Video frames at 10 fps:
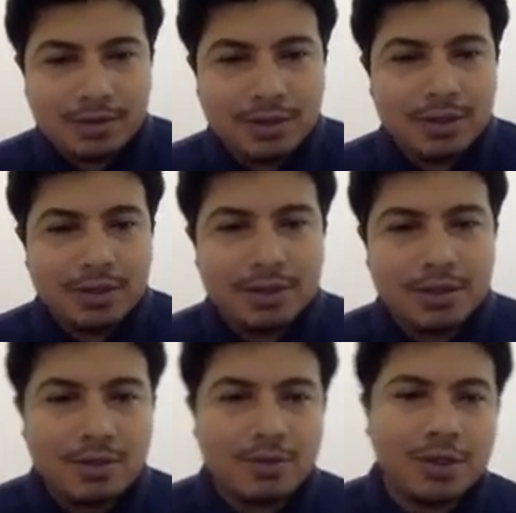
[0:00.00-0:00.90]
So in this
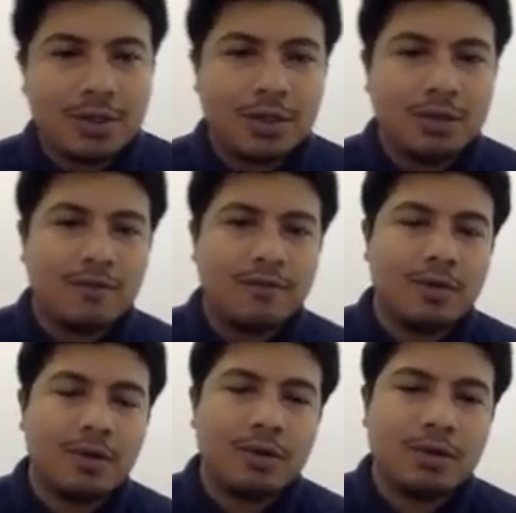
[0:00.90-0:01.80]
situation of
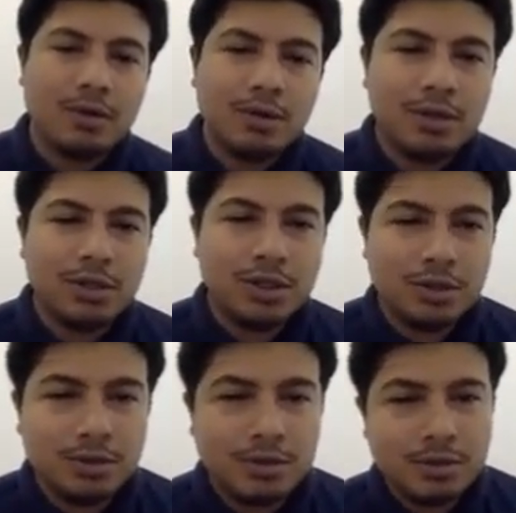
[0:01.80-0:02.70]
real
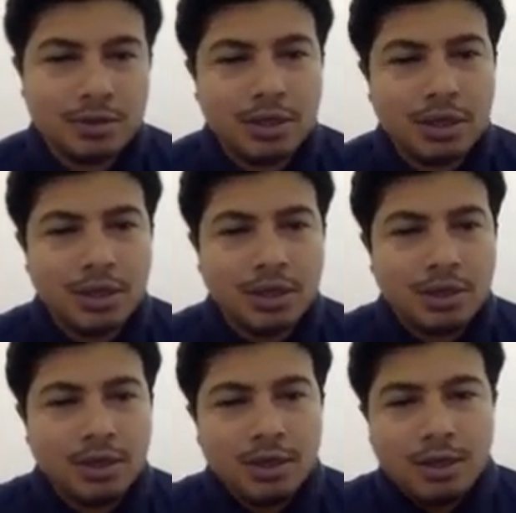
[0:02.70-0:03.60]
conditionals,
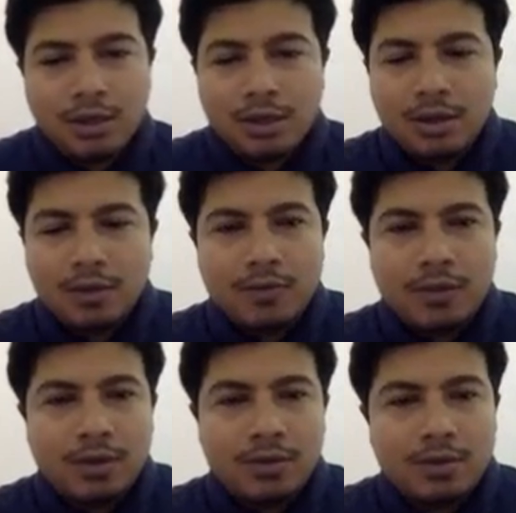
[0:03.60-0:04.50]

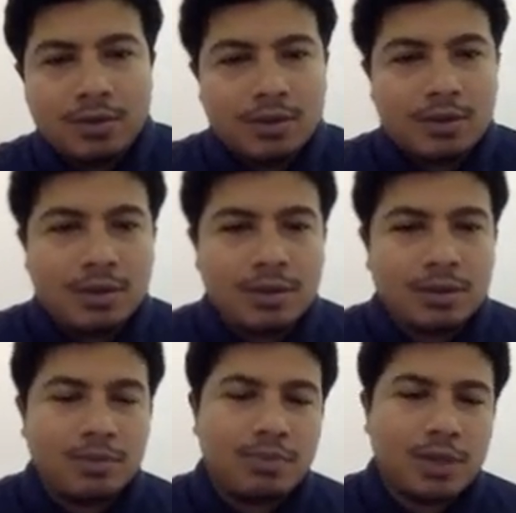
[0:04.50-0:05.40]
we use
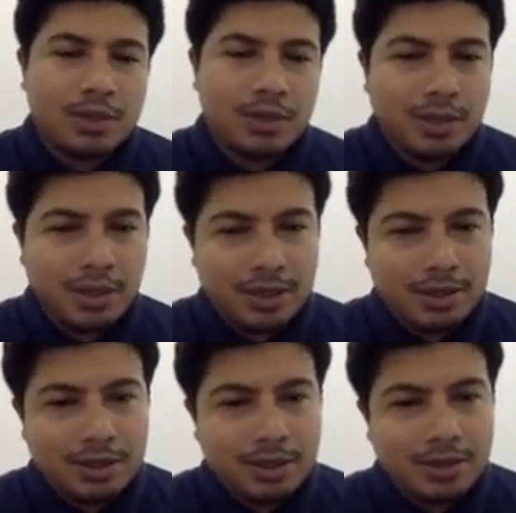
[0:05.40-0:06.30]
present
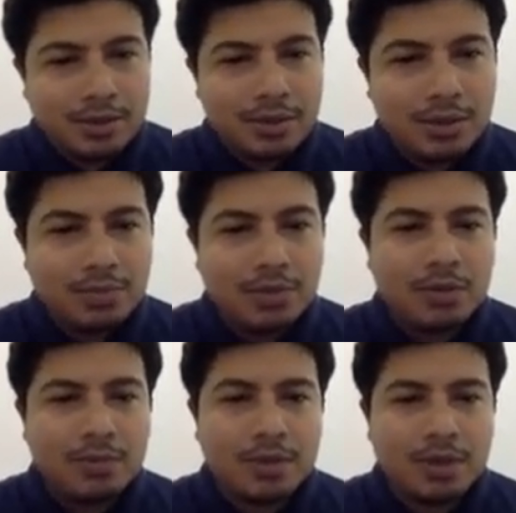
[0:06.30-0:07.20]
tense or
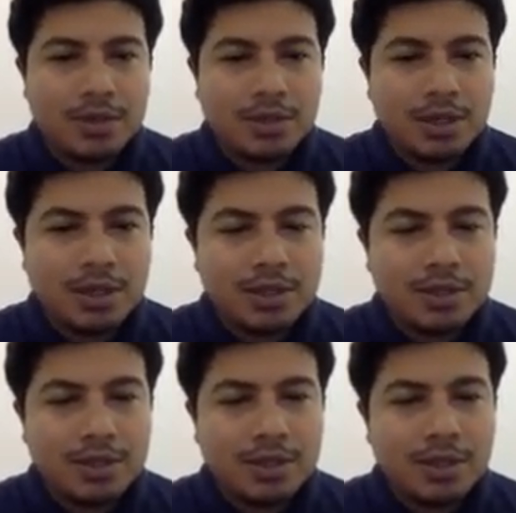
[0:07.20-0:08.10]
simple present
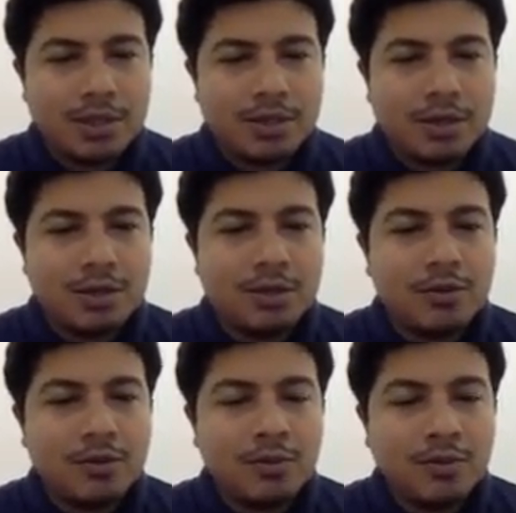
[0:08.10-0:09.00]
tense, and
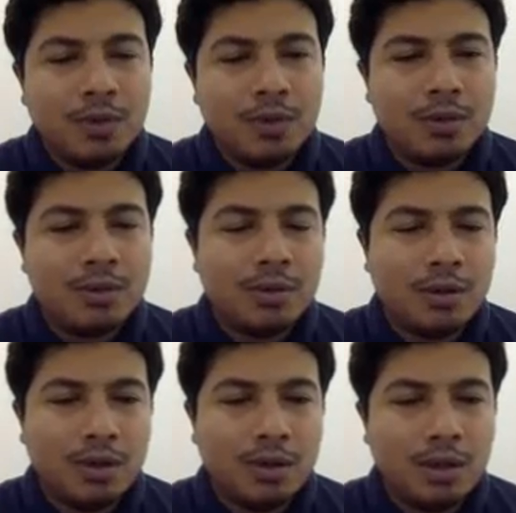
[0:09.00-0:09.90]
you will
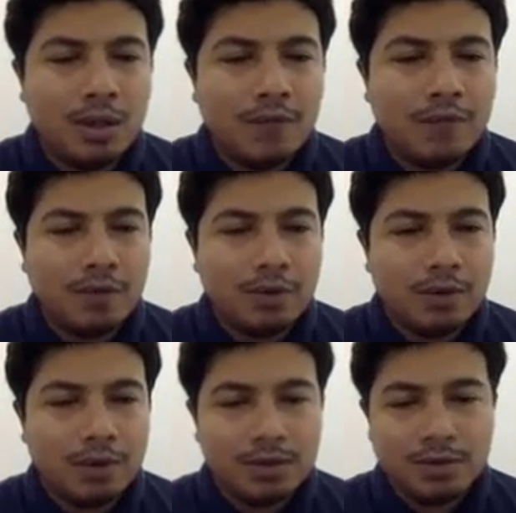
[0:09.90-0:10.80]
live
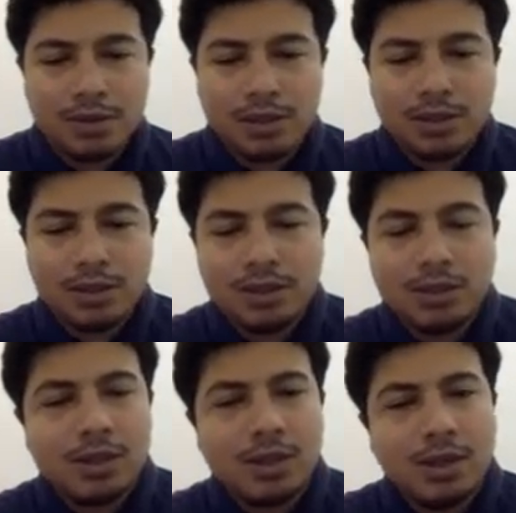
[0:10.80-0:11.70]
longer. So this
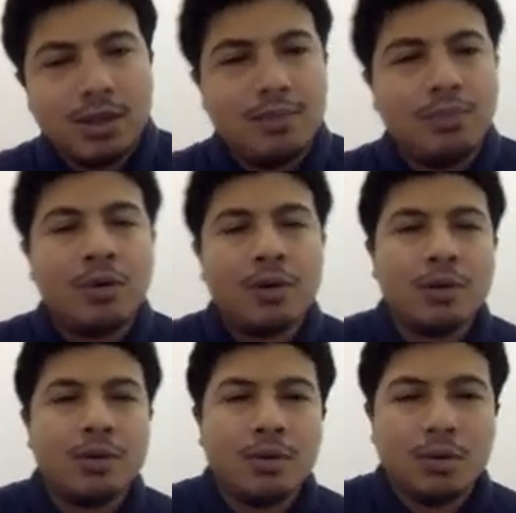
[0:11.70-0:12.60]
is
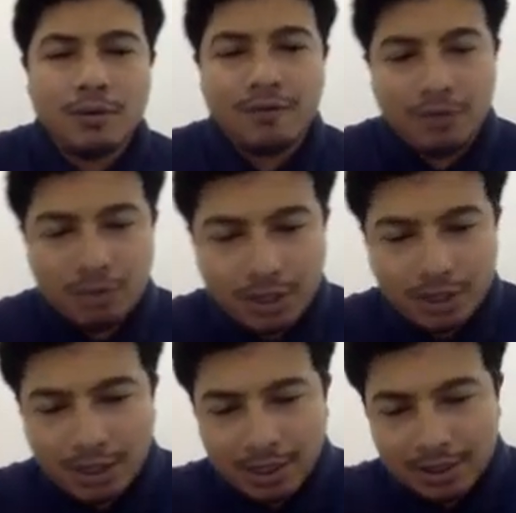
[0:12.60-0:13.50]
model or
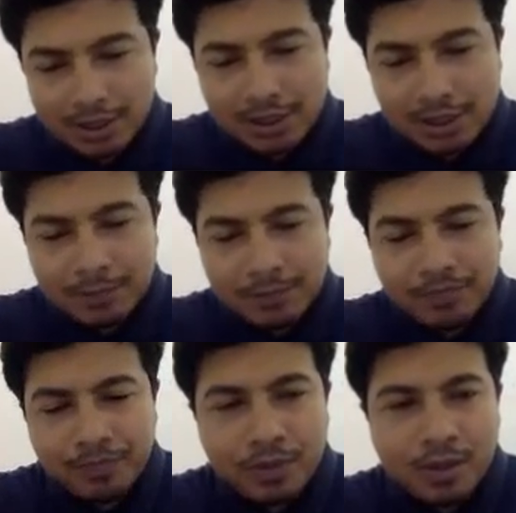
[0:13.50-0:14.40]
future tense.
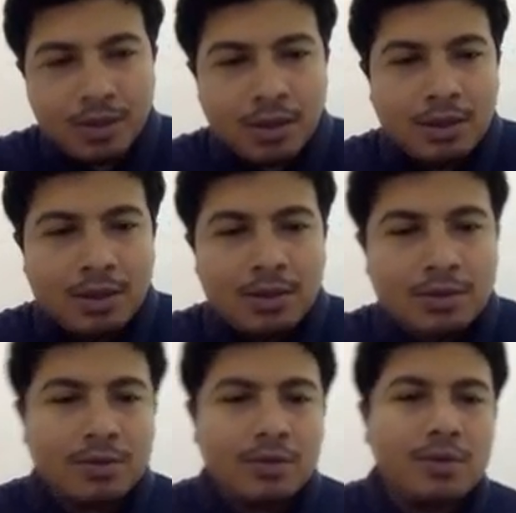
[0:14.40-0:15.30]

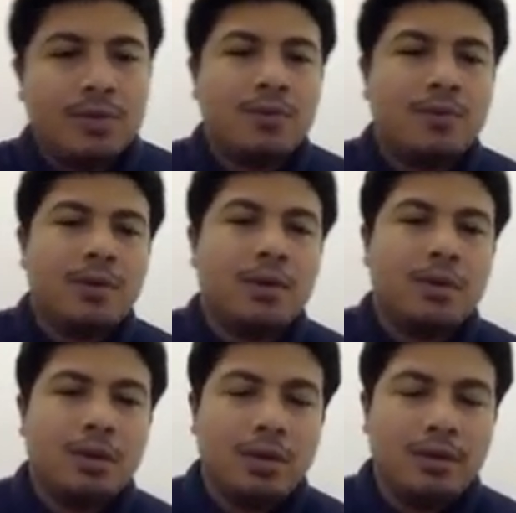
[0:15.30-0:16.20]
So you
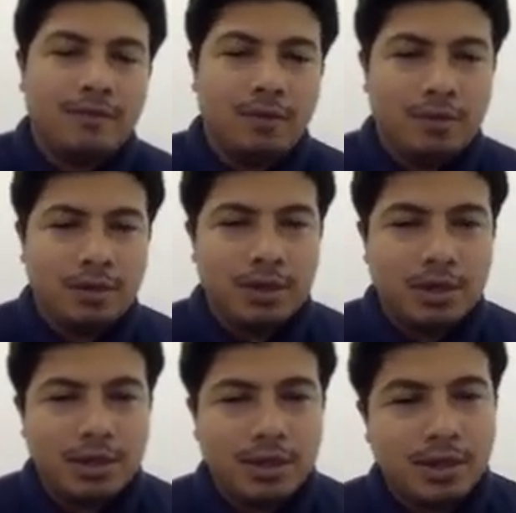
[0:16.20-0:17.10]
will live
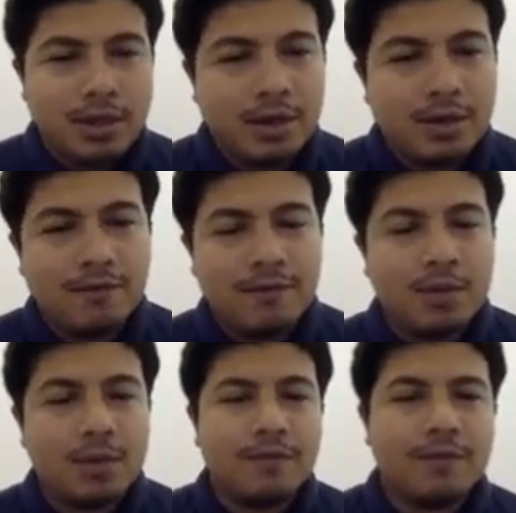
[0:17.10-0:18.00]
longer, and the
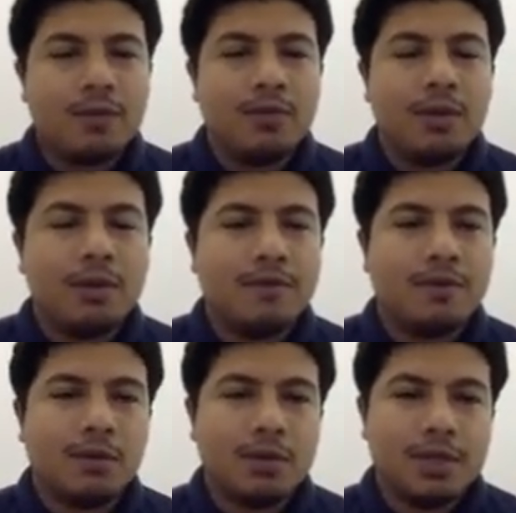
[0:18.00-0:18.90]
verb after will, of
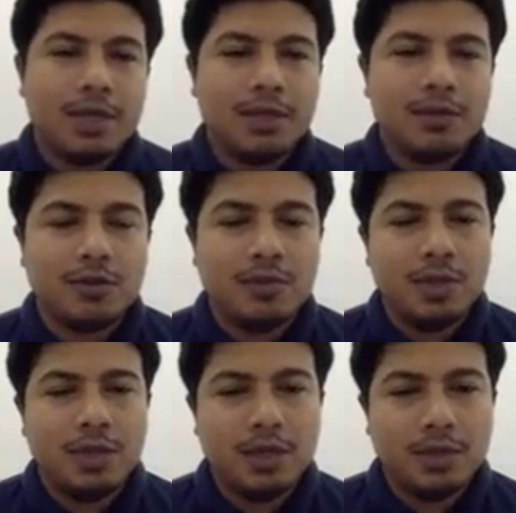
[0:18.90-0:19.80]
course, has to
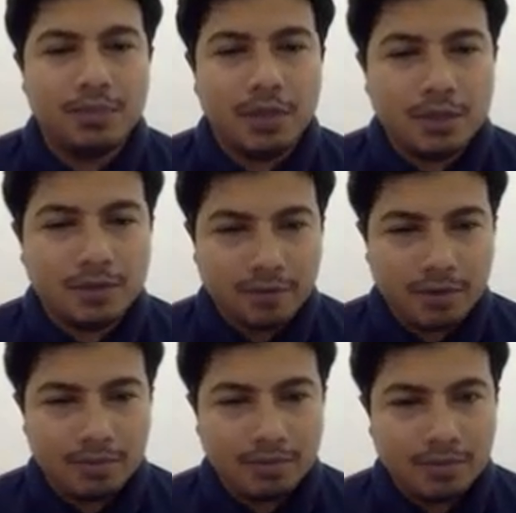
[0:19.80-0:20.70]
be in the base form.